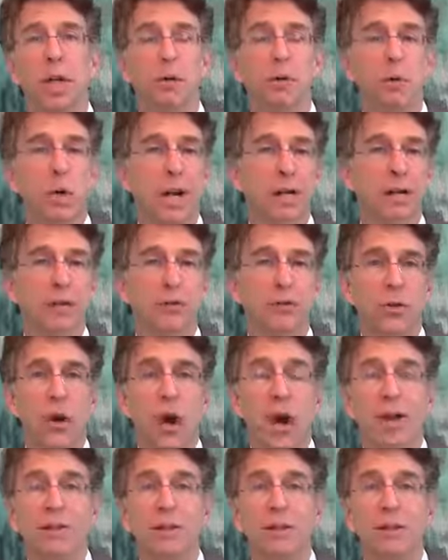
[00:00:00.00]
reckless
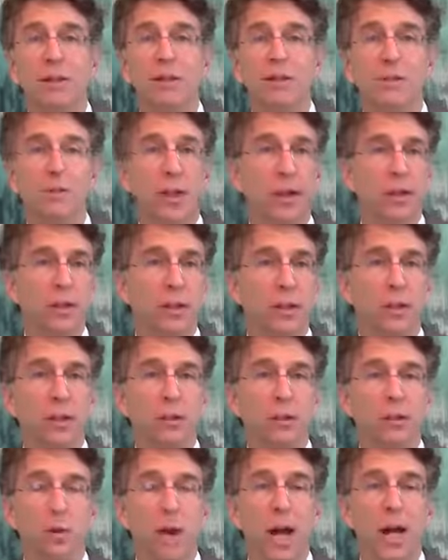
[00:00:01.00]
driving, failure to
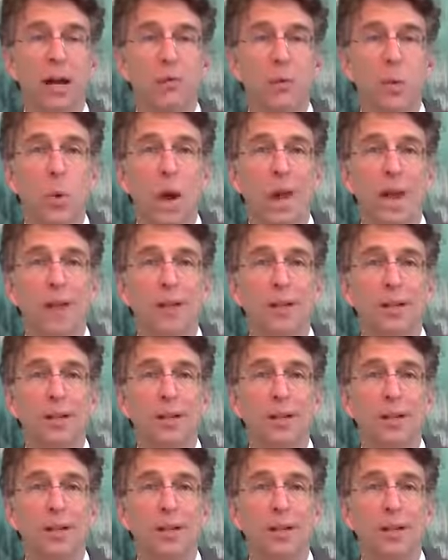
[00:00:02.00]
yield the right of way,